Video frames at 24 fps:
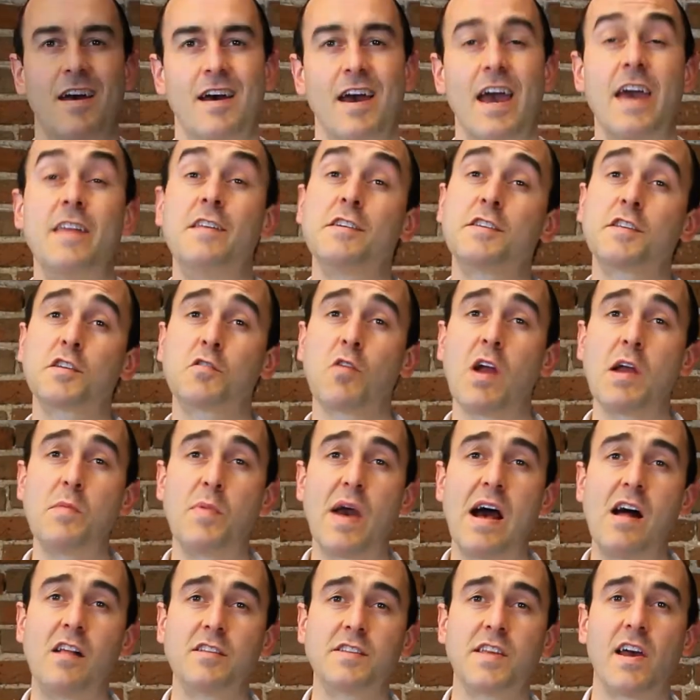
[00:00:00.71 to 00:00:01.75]
Hey, this is Craig
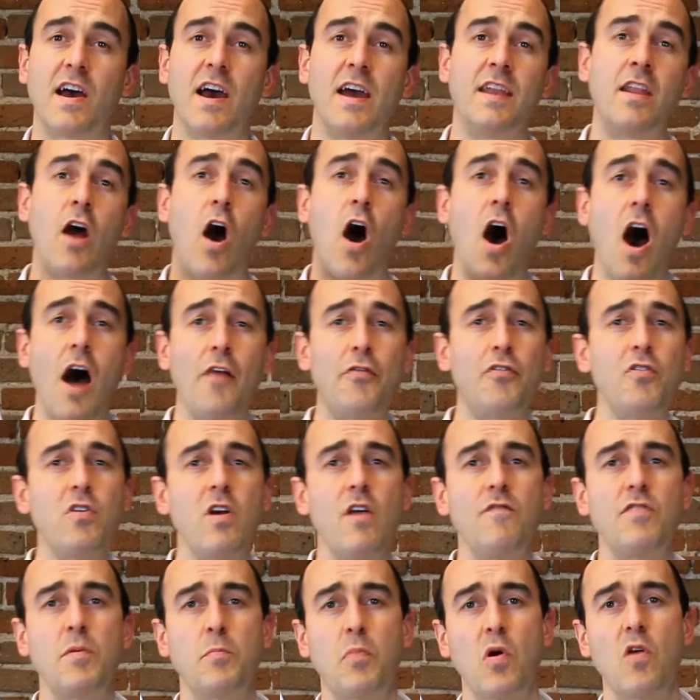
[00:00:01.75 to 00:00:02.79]
Ballantyne, author
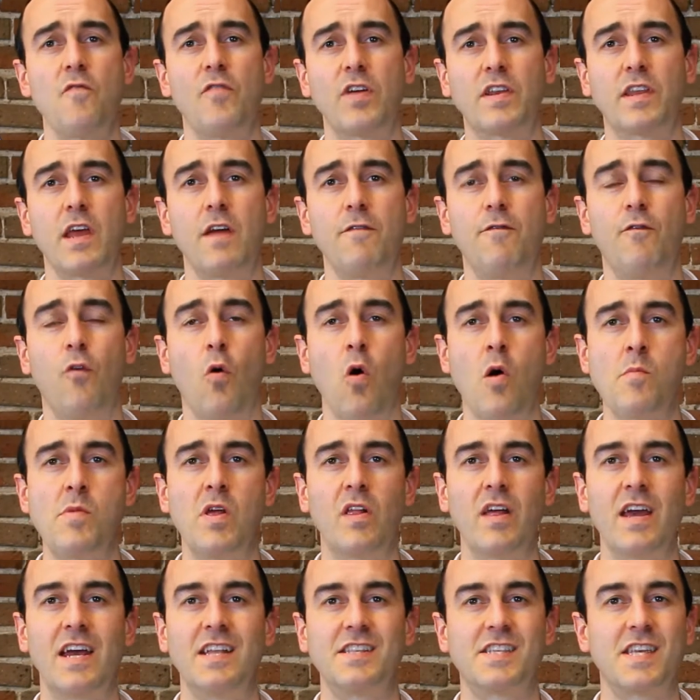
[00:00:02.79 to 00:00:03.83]
of The Perfect Day
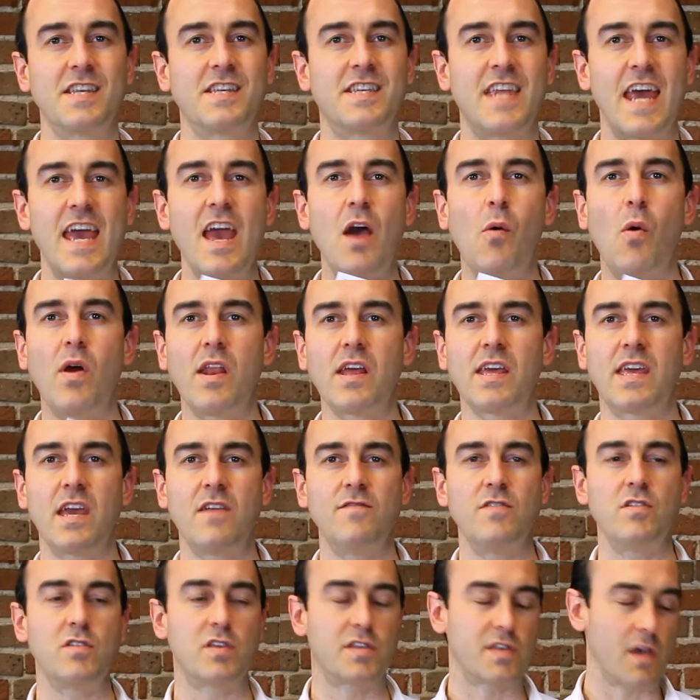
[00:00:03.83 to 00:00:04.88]
Formula, and today I want to
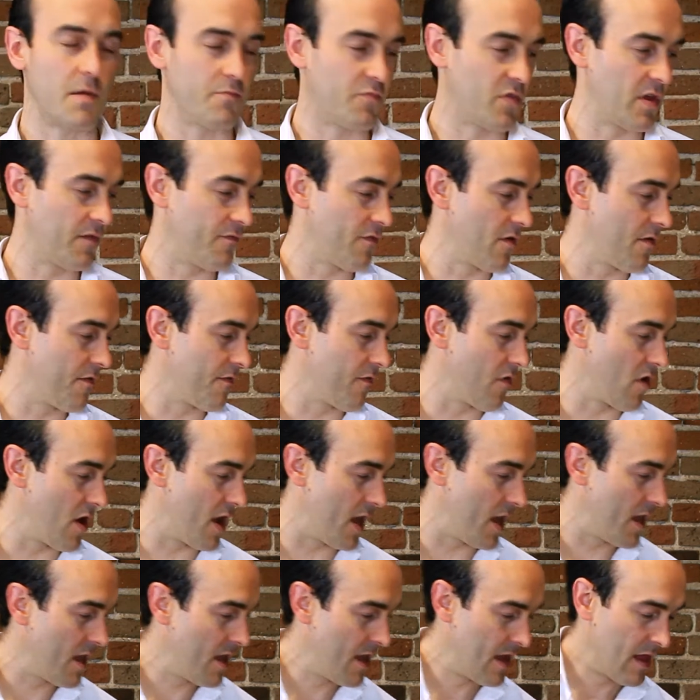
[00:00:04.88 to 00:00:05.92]
give you something for
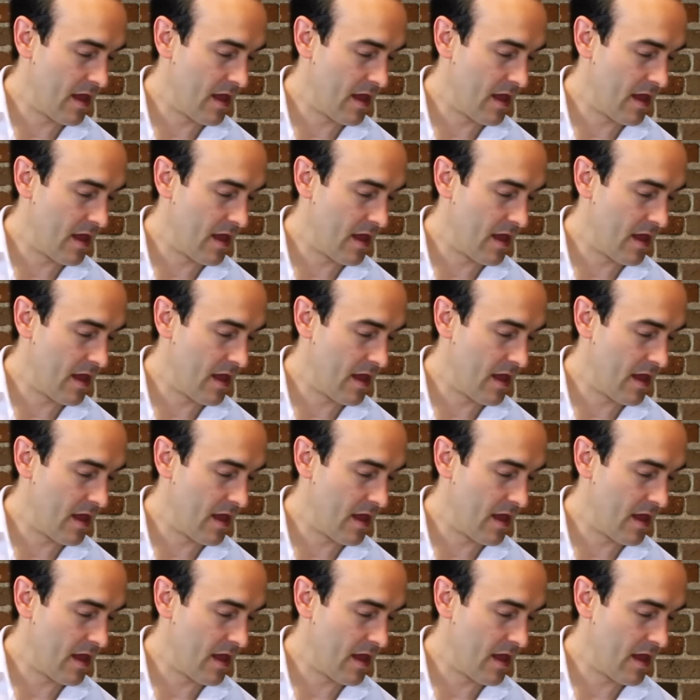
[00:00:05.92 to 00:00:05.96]
free.